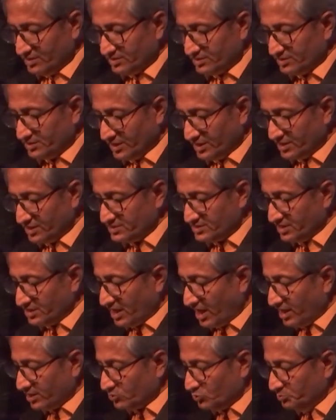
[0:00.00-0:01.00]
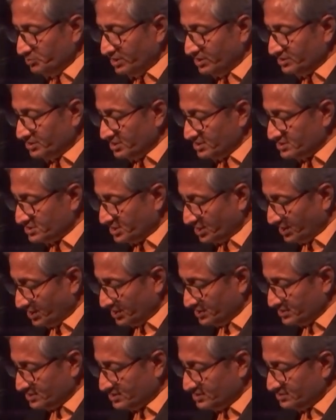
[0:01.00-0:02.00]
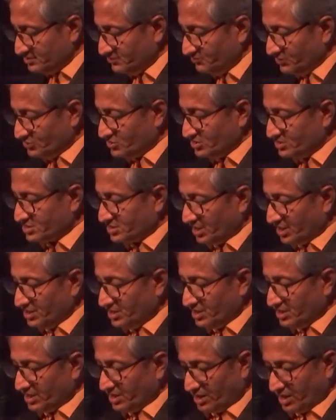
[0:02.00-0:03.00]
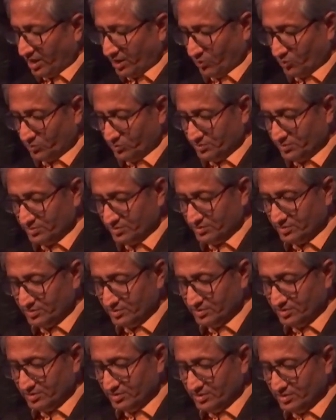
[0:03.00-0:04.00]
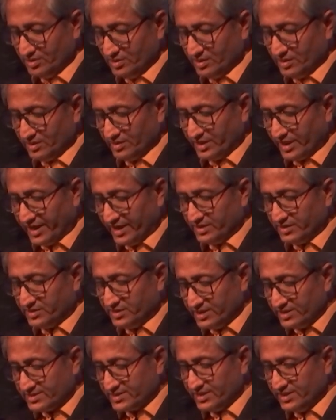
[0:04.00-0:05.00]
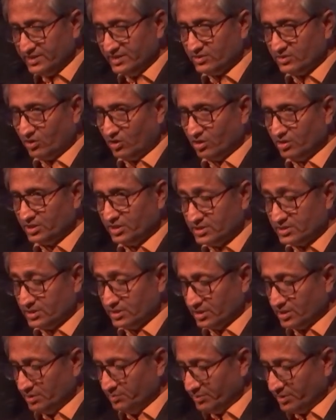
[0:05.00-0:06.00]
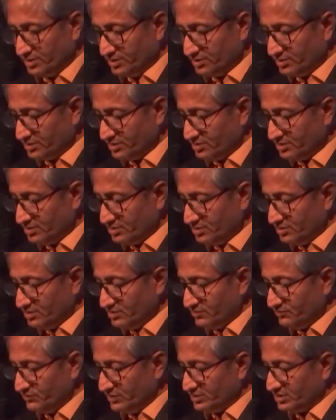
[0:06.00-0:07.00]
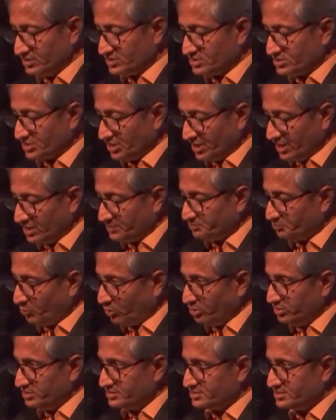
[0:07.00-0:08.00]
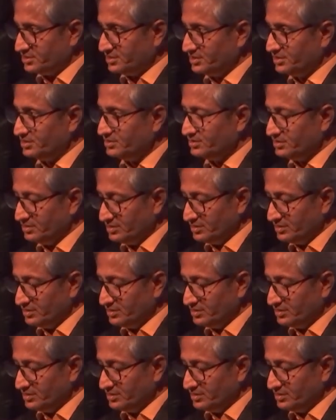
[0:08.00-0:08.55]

There is an argument these days which is gaining around that dissent or disagreement with a state policy